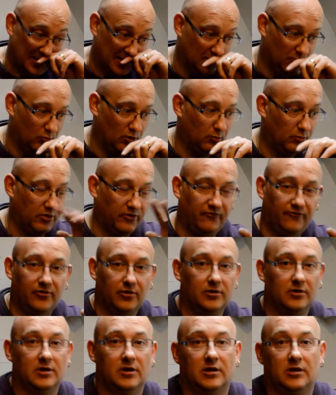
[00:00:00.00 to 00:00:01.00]
maybe
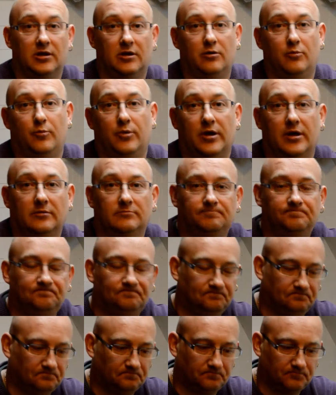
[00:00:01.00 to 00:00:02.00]
feeling a little bit
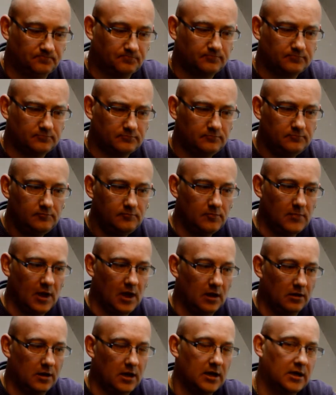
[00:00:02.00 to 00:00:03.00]

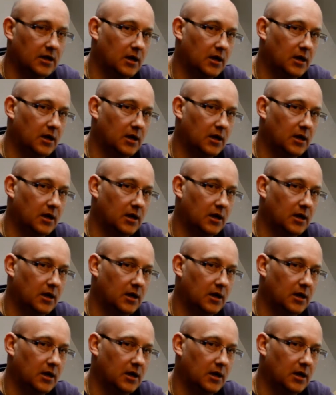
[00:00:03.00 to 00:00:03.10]
like